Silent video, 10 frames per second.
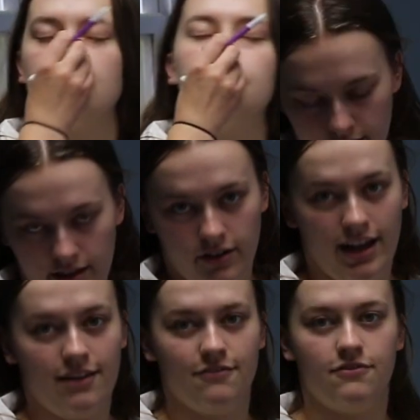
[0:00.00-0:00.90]
it'll have
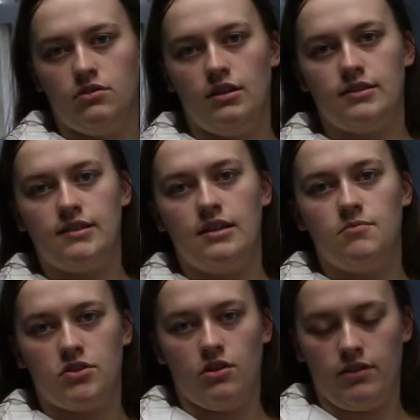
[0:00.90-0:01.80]
seams
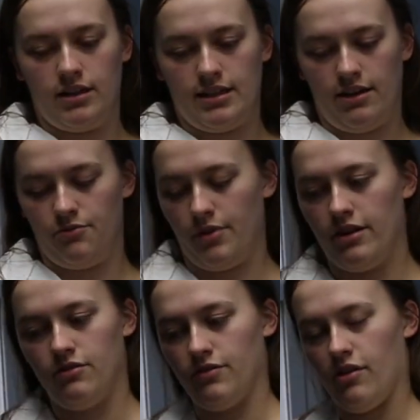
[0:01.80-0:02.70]
going down right over